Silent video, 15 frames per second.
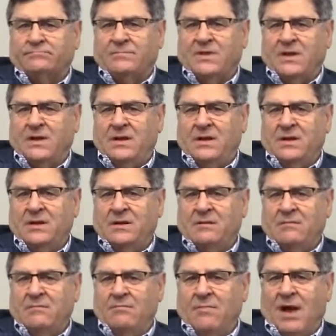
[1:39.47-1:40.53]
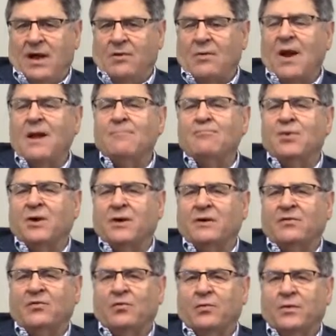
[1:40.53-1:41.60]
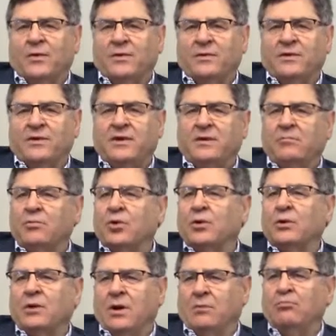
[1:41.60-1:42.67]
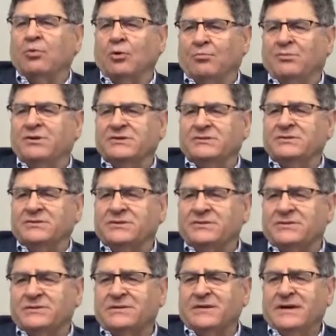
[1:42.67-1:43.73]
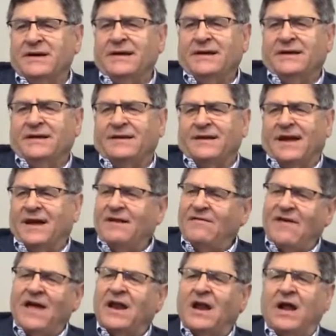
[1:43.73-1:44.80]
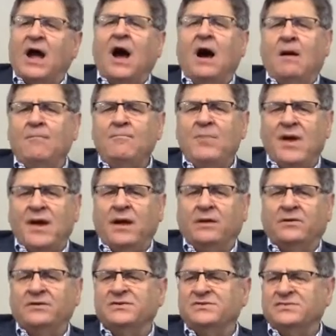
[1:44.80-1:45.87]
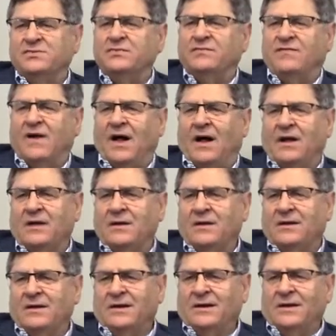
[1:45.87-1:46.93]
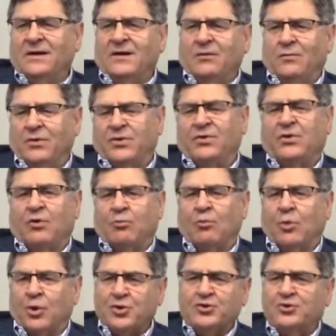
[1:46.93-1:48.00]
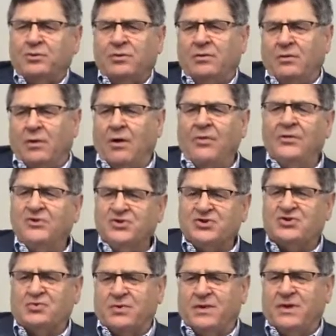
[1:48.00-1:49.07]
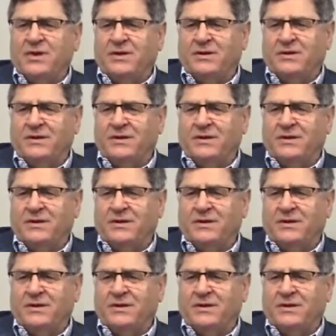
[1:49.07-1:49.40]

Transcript: the, my grandparents were in the timber and lumber business, kind of had a compound in Suvok with commercial on the street,